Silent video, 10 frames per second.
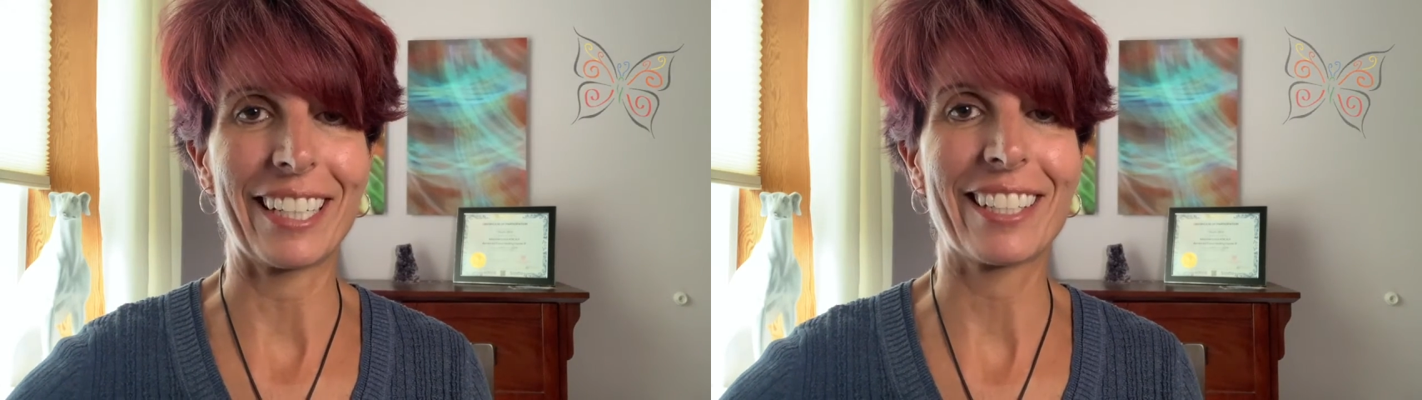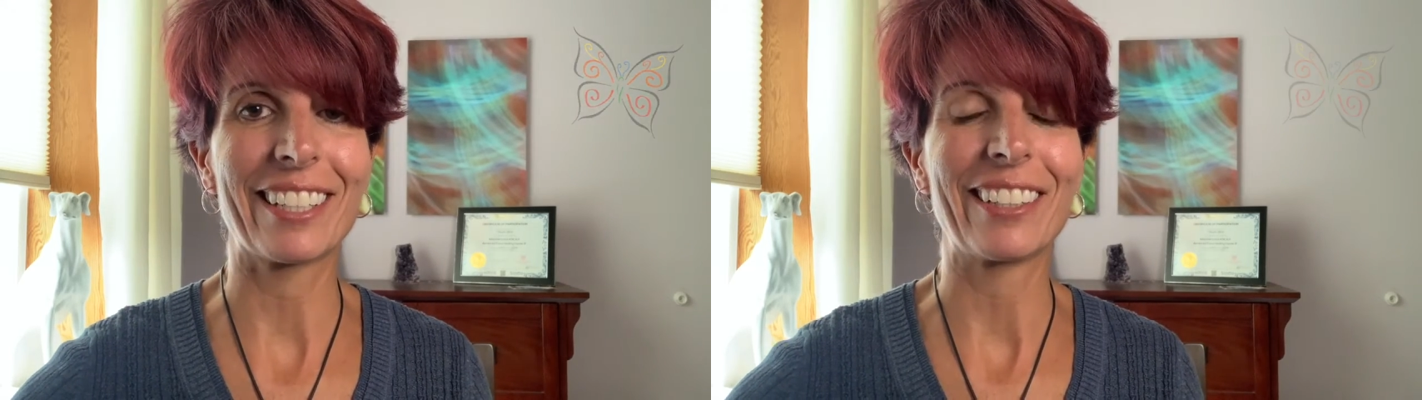
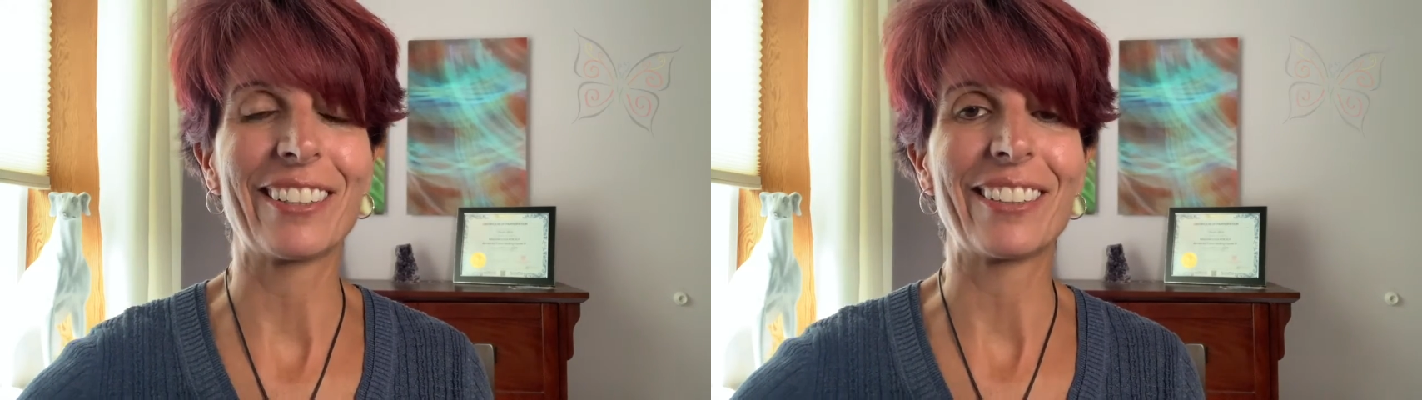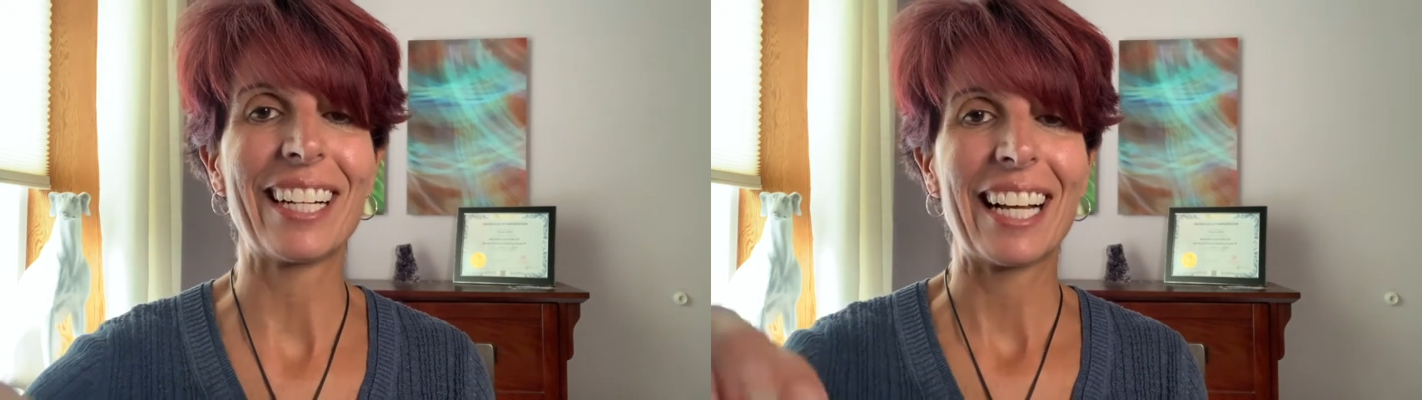
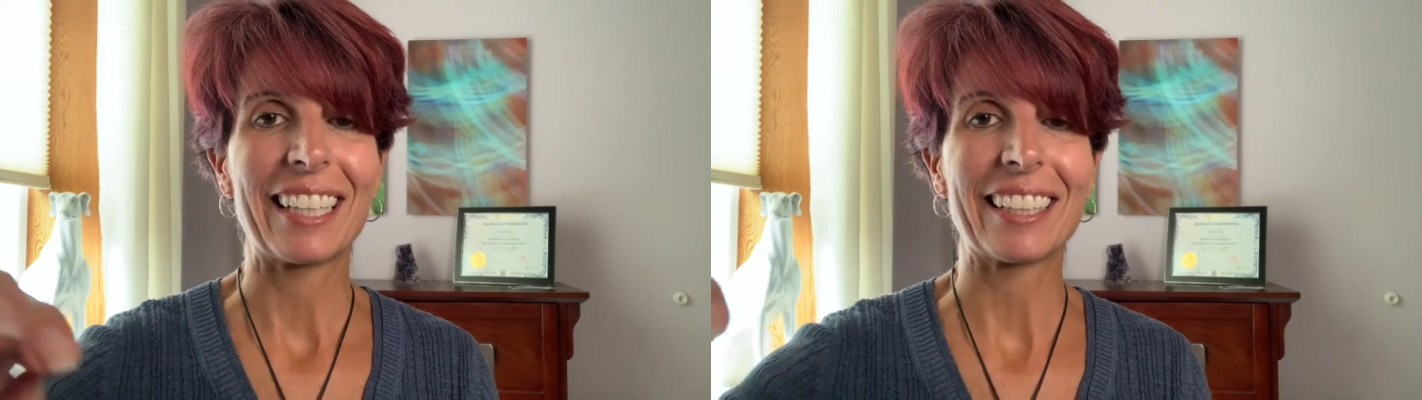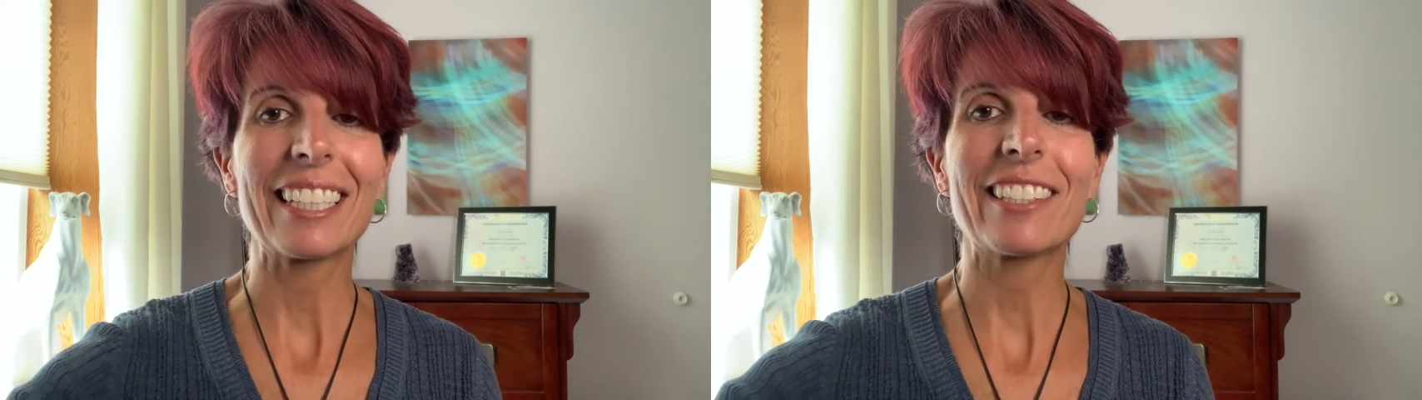So
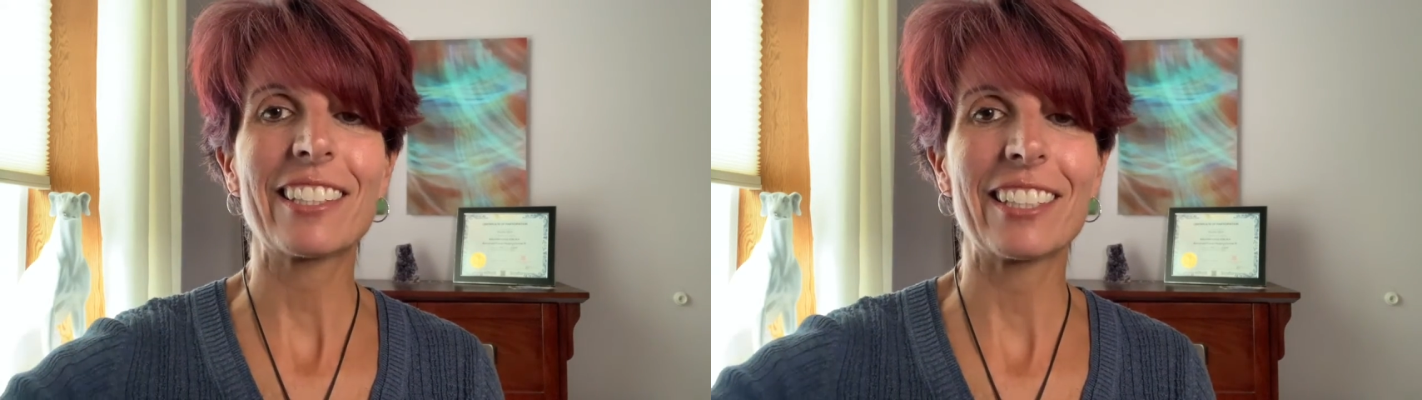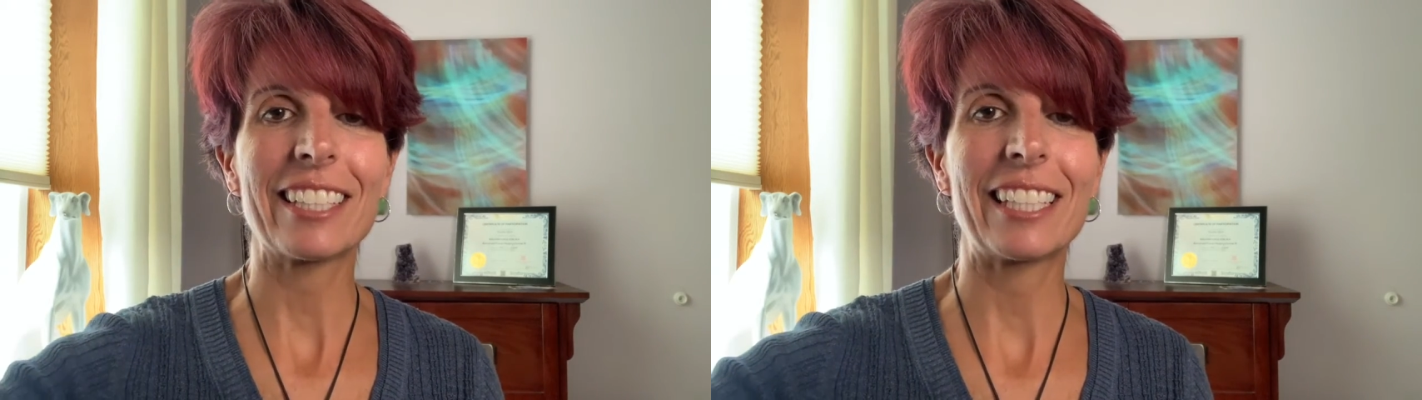let's
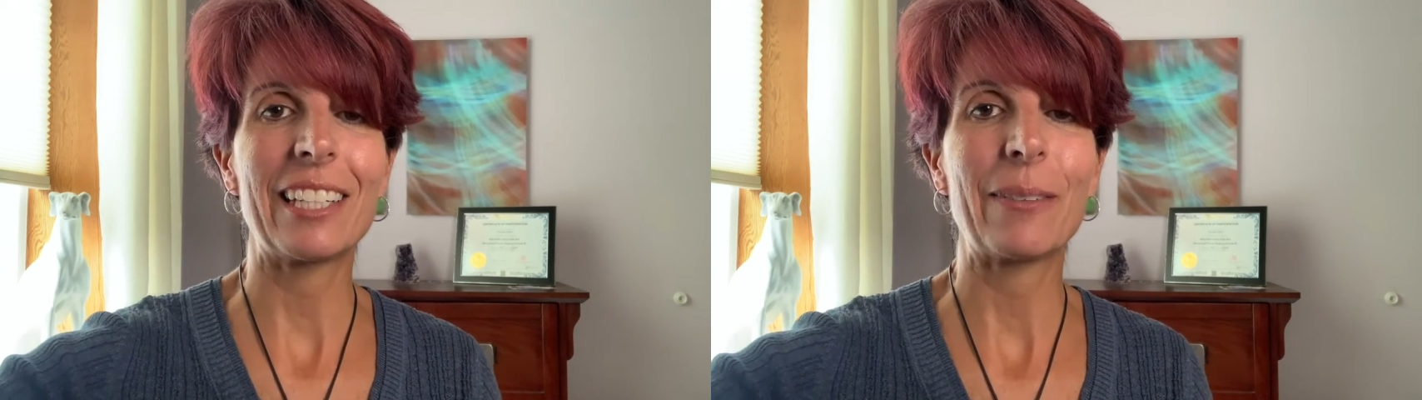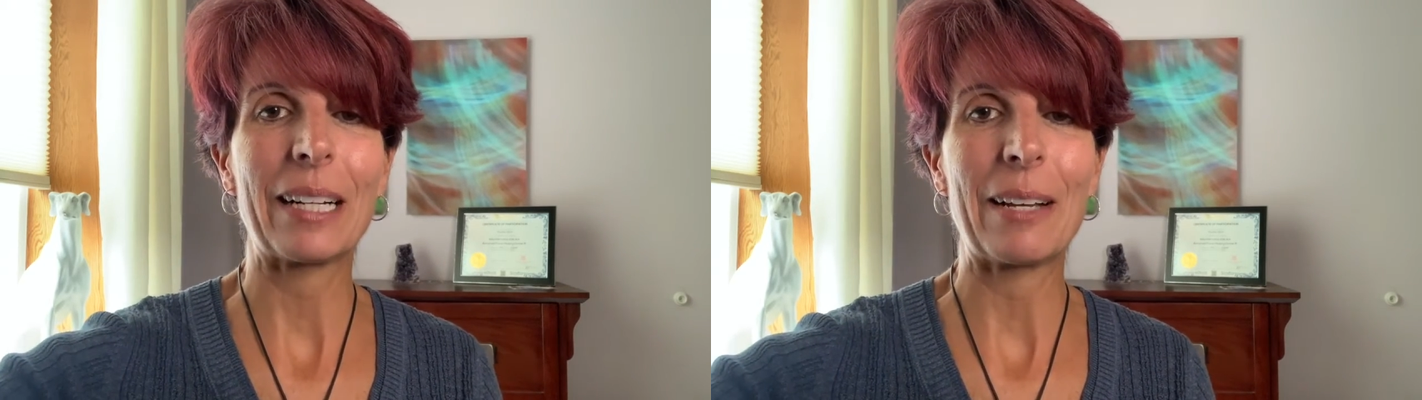just see
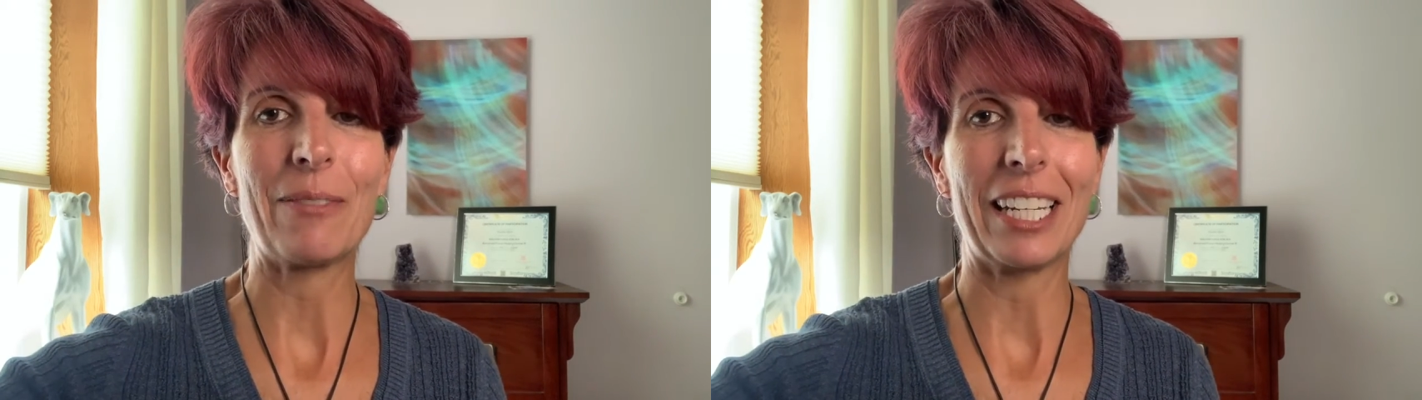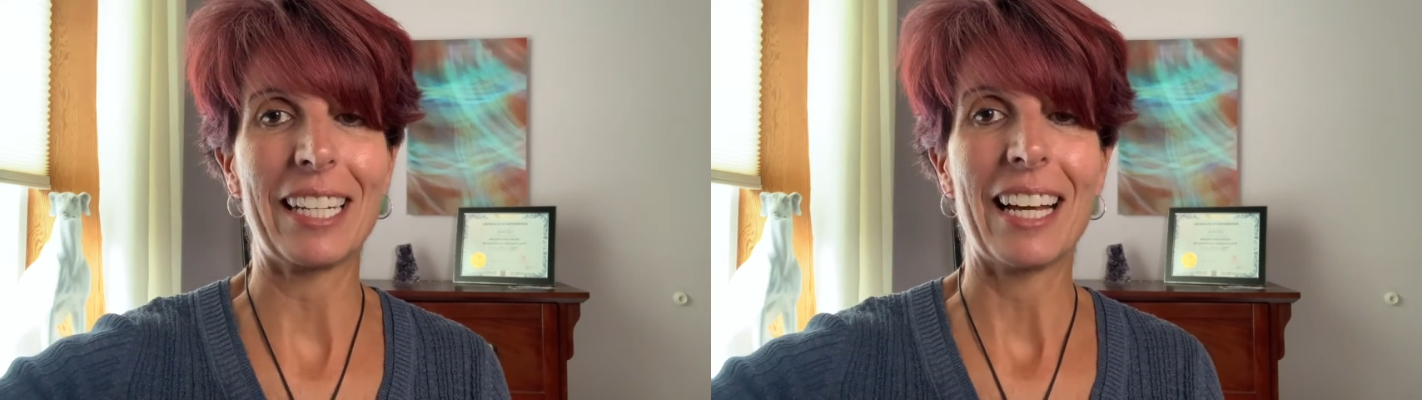what I
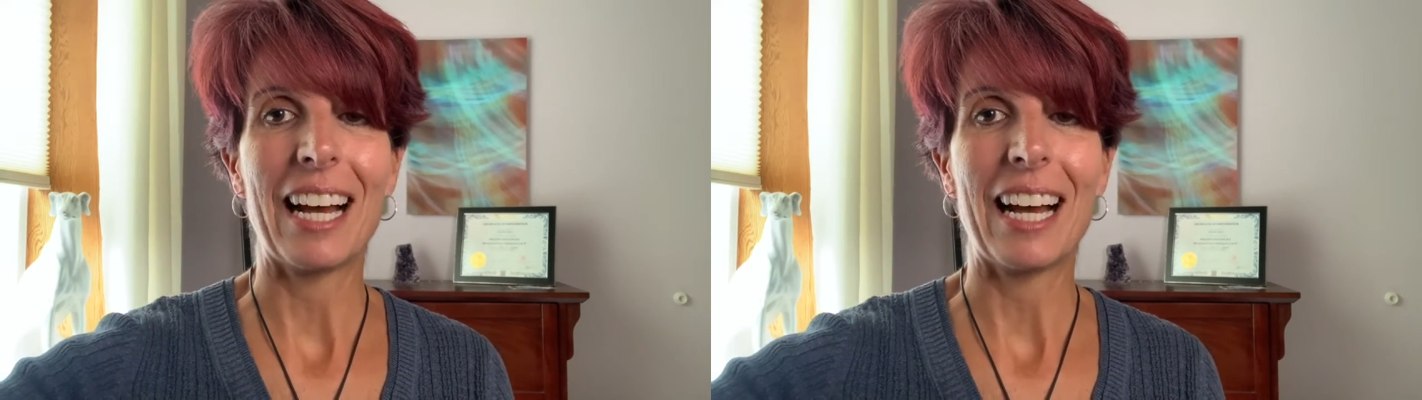mean.